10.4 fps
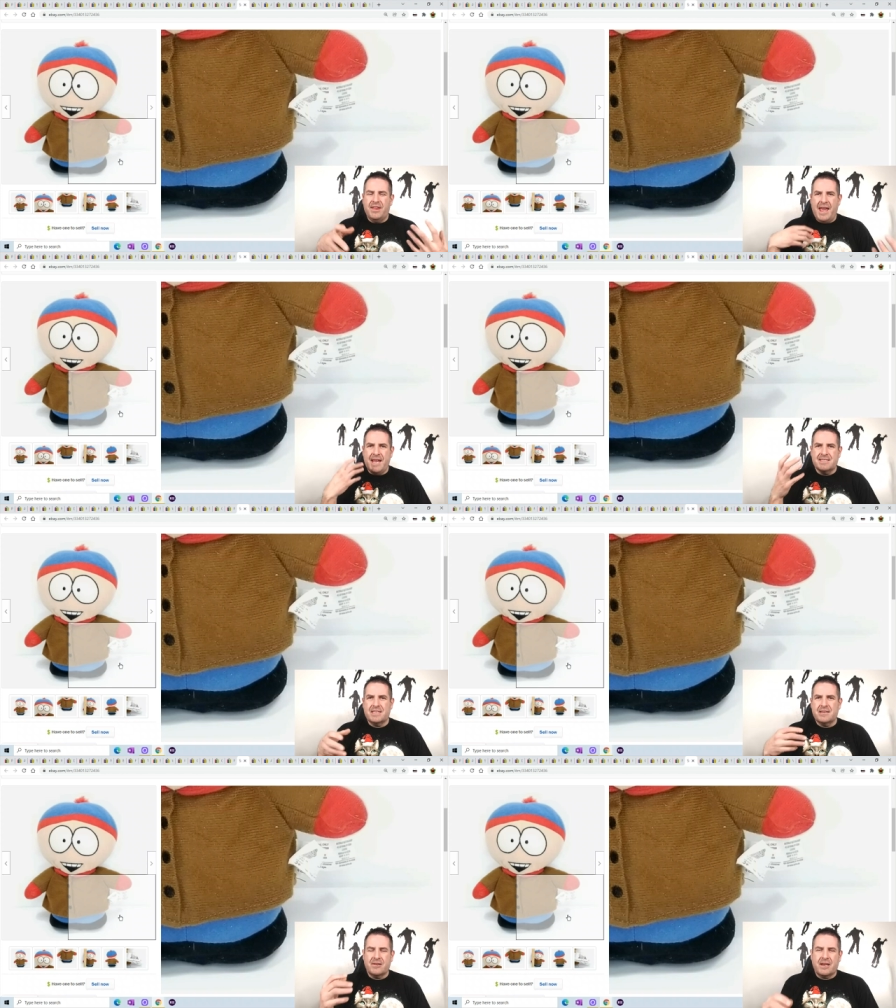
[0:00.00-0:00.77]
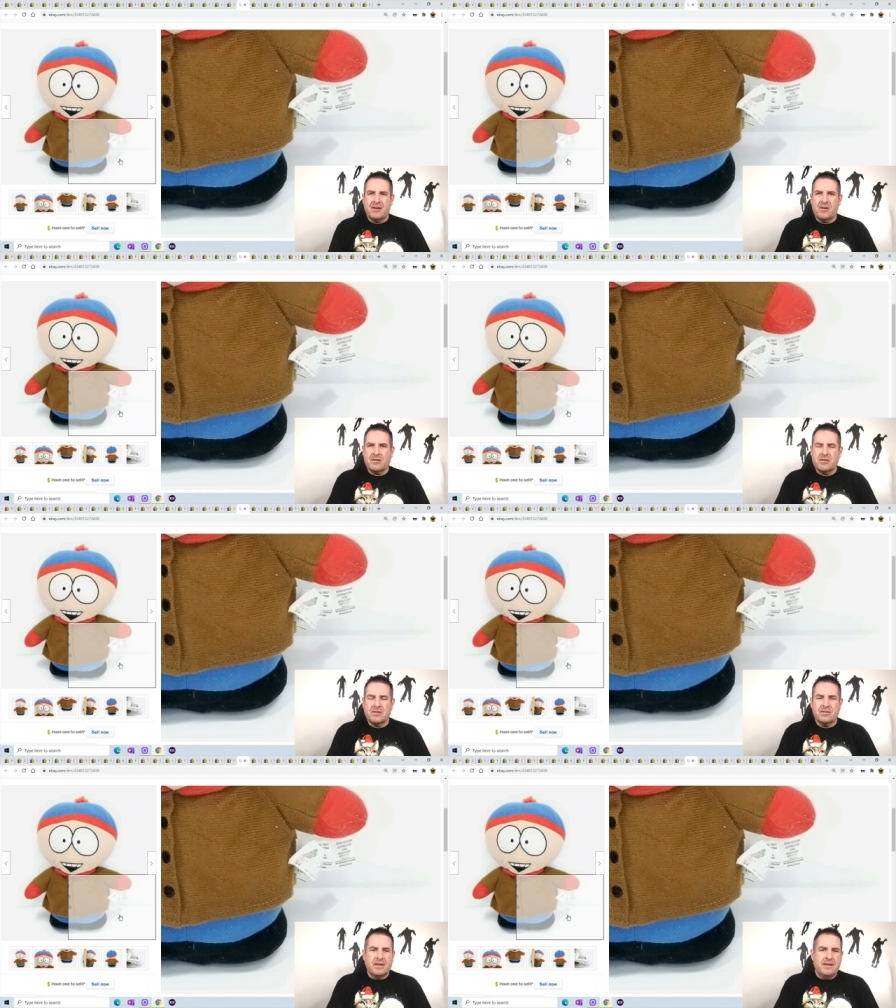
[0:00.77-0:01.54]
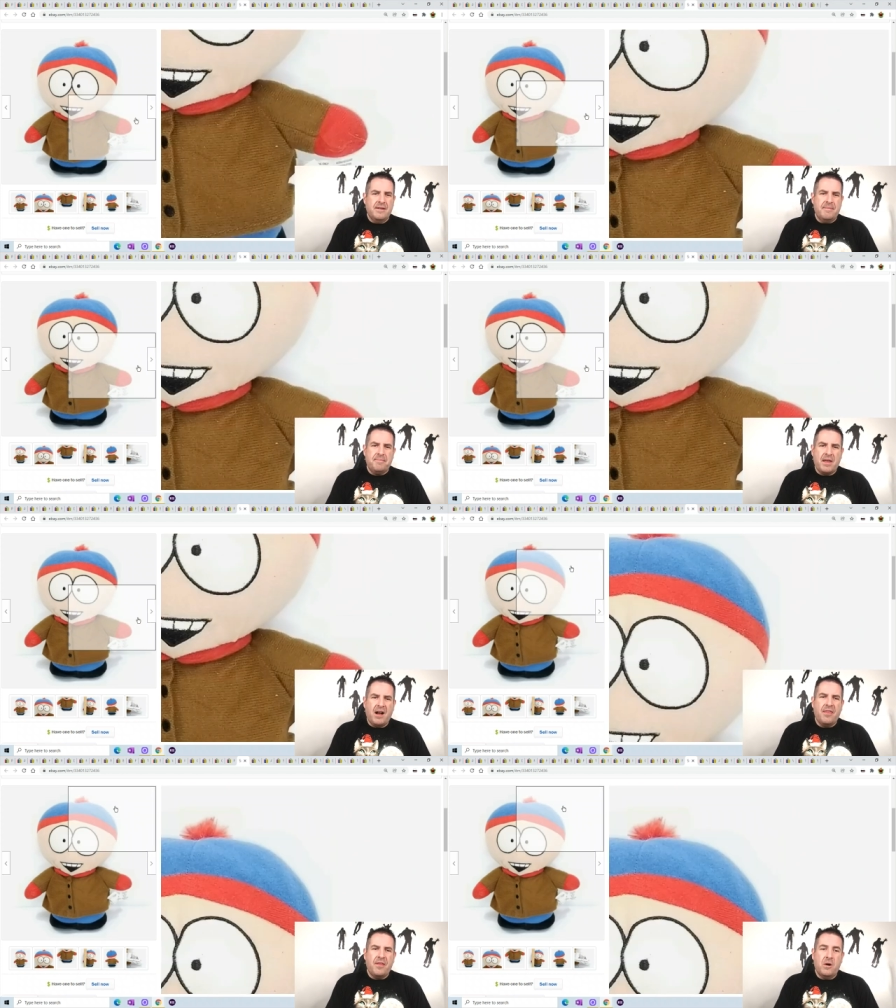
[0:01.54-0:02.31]
ancillary characters.
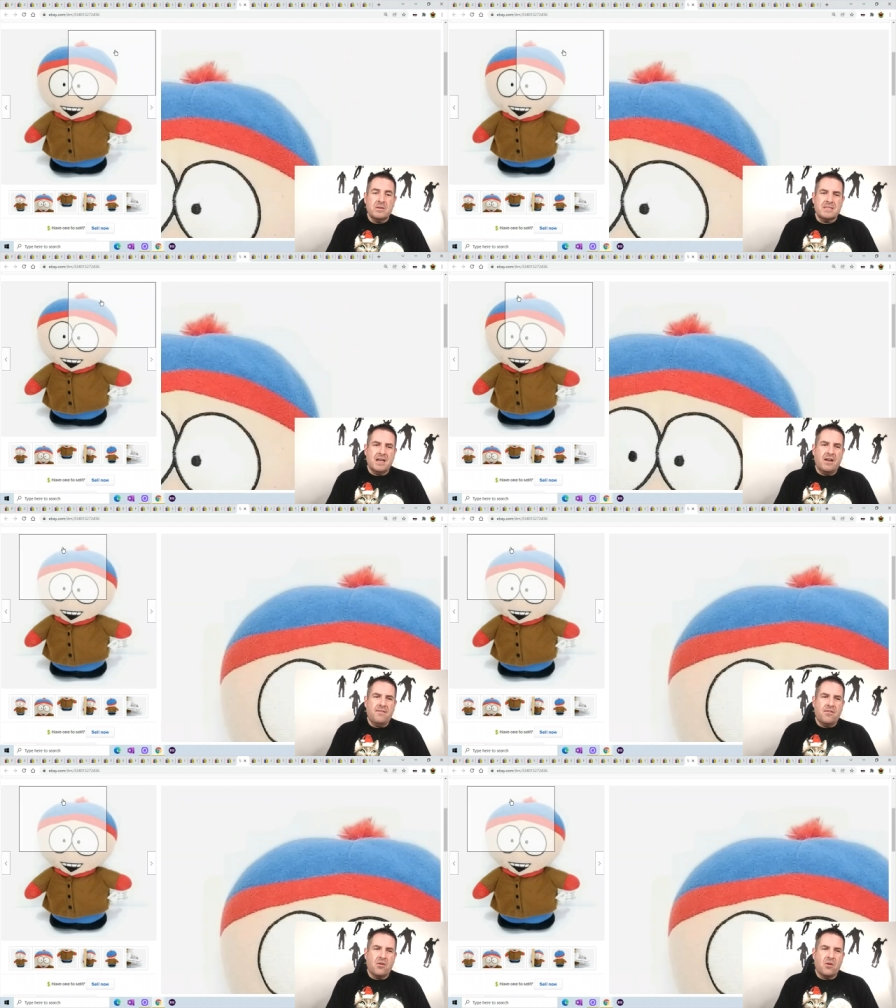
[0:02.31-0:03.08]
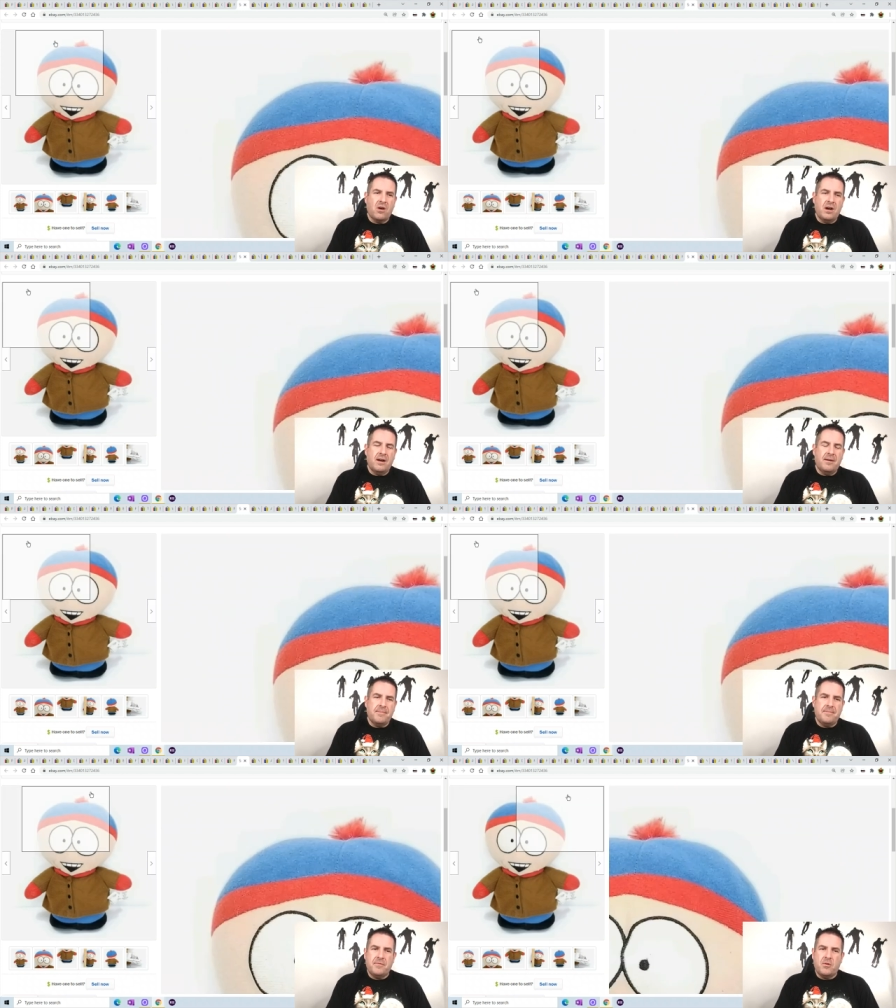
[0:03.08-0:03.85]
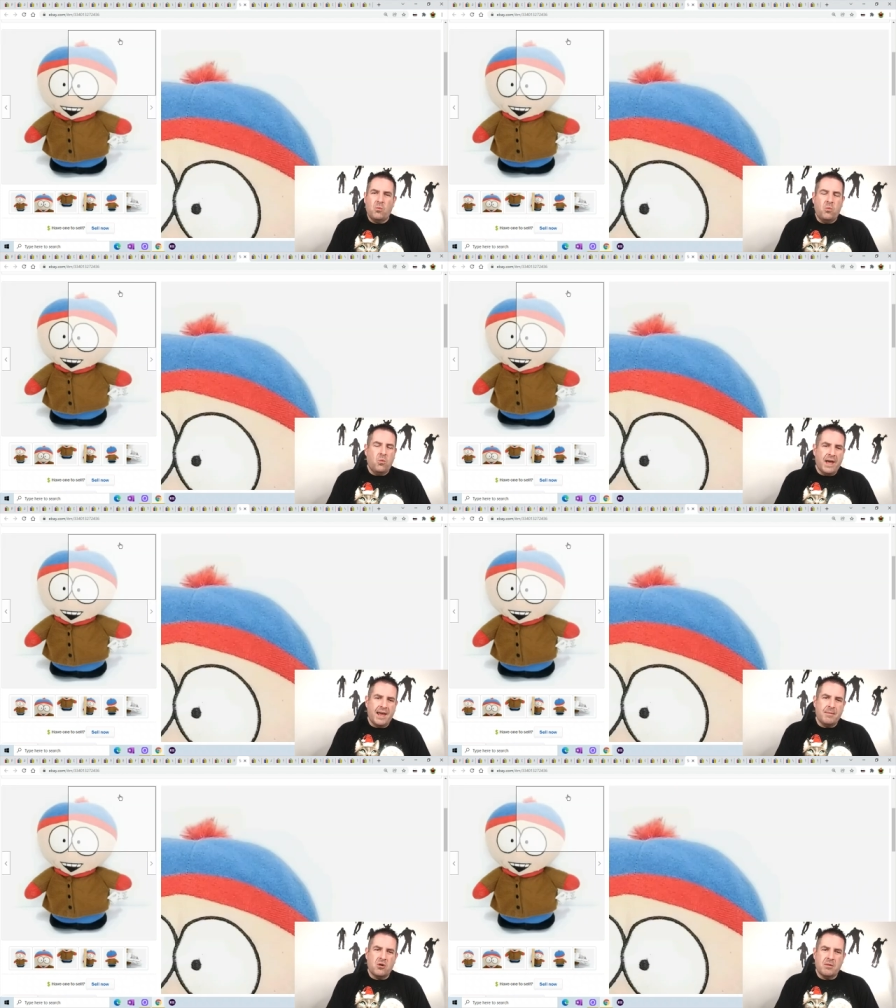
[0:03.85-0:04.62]
Uh, those sell for um,
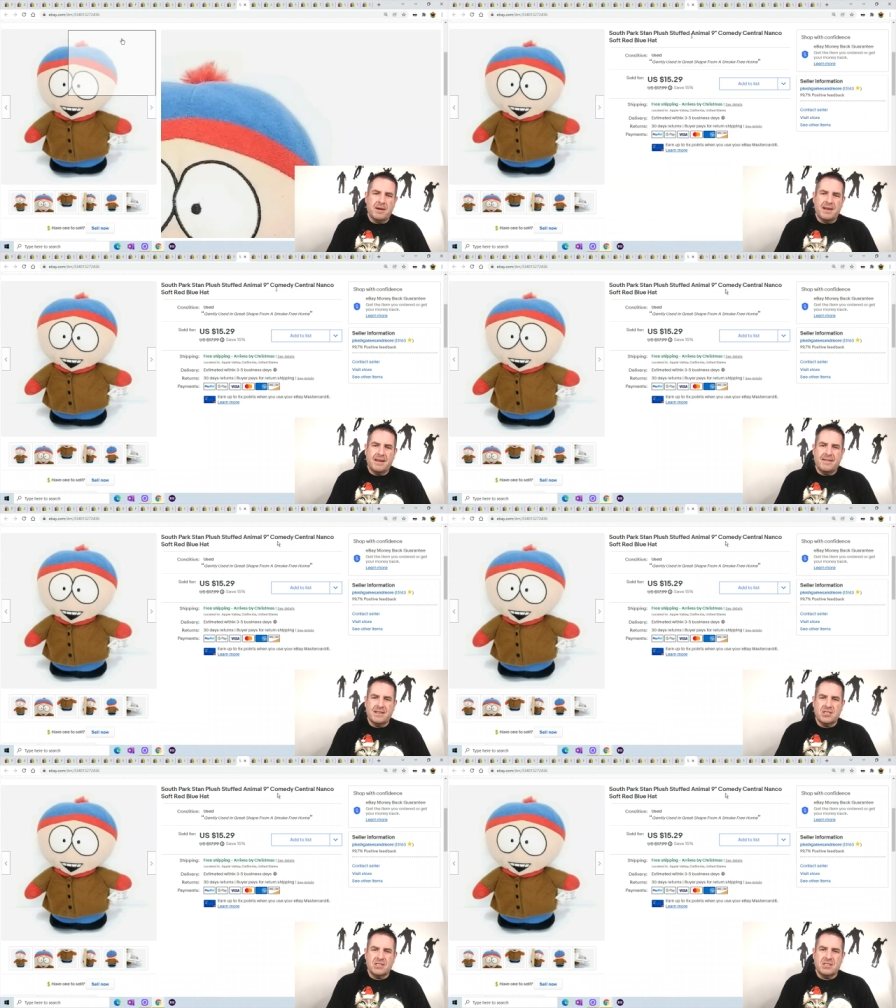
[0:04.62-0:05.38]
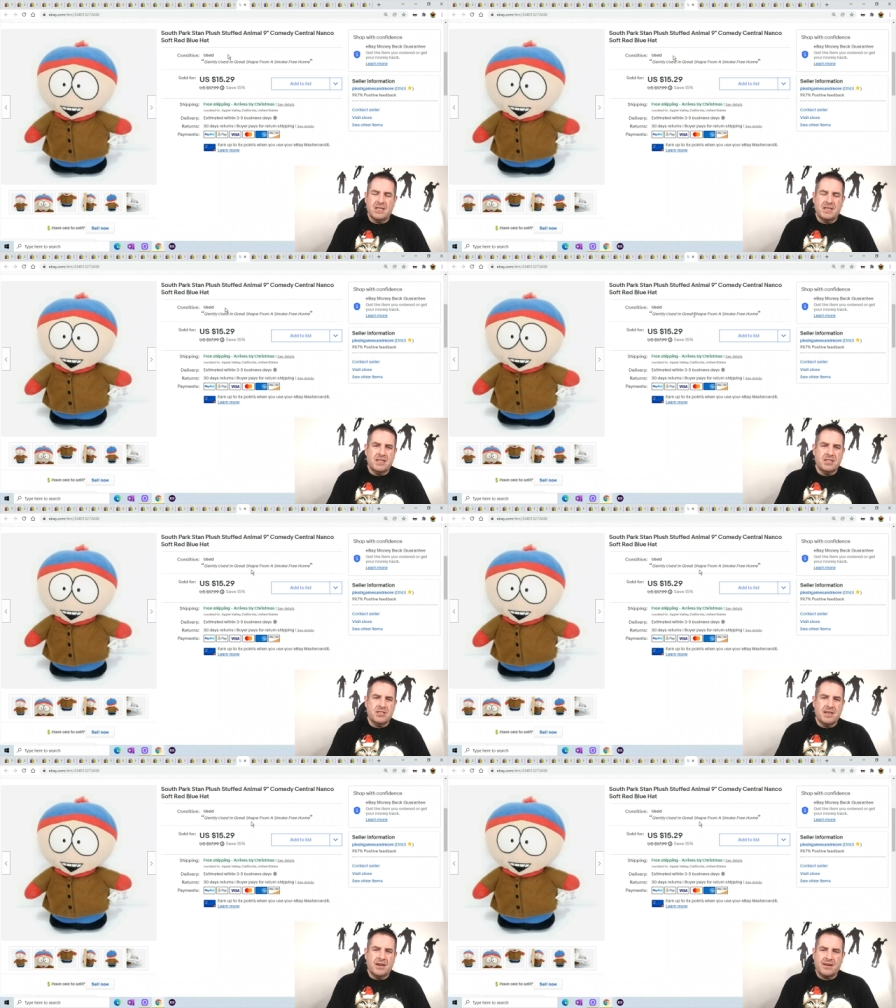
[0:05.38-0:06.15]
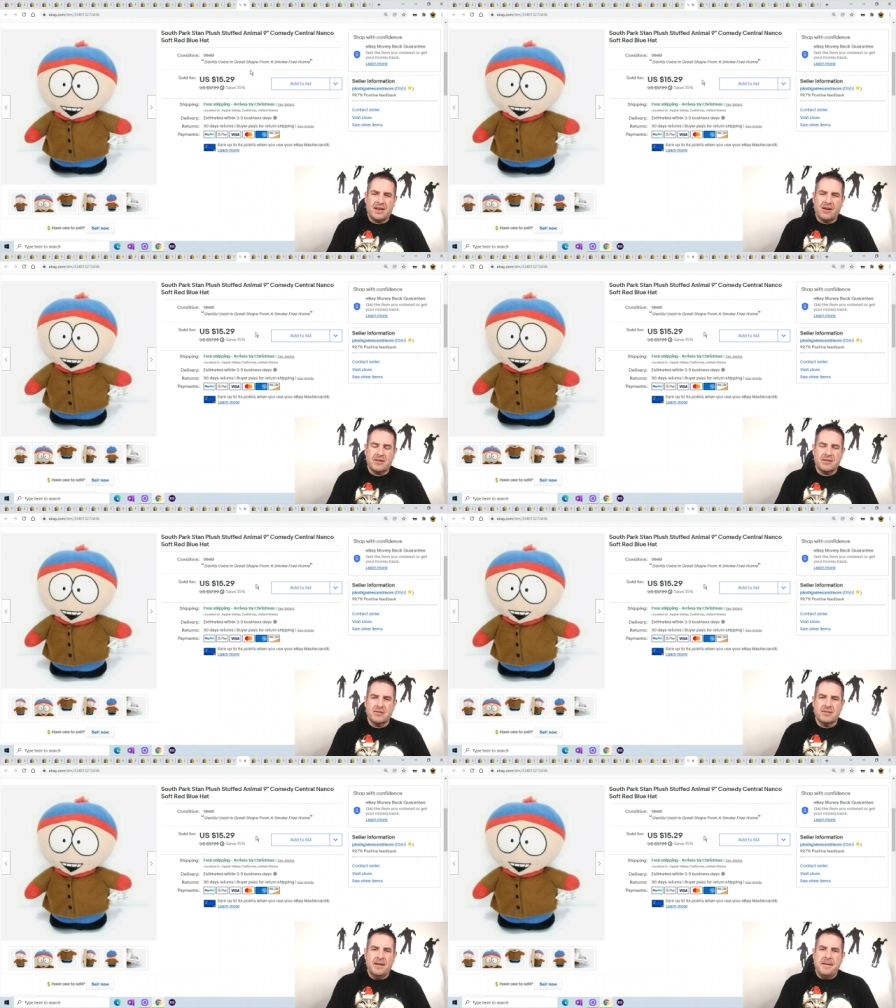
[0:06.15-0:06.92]
way more money than just the, the generic characters.